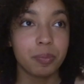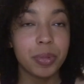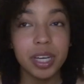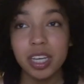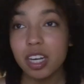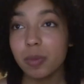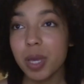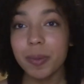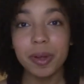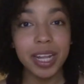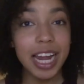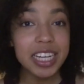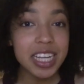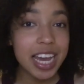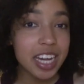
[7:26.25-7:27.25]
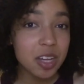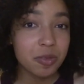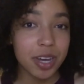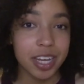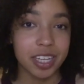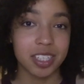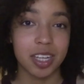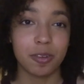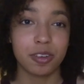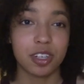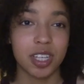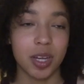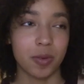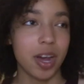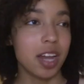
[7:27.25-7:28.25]
But you know, people liked it anyway because they were
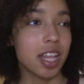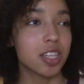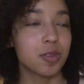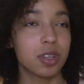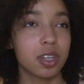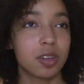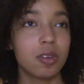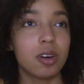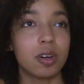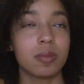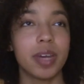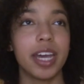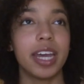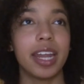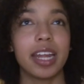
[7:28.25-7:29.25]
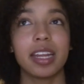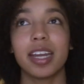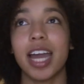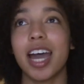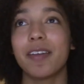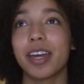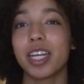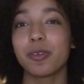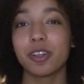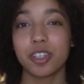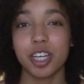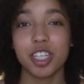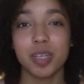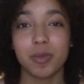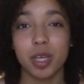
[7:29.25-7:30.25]
just like, wow, that's really cool. And I didn't have anyone
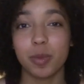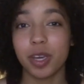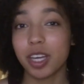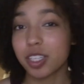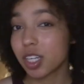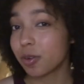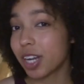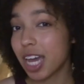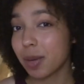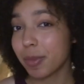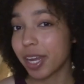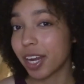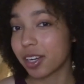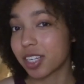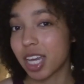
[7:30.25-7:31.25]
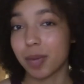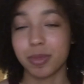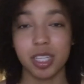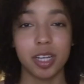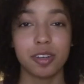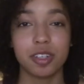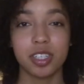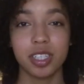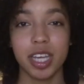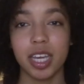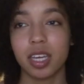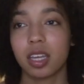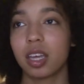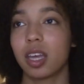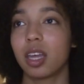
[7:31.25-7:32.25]
judging me because no one had my hair type. So they were just
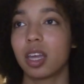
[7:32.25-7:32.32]
like,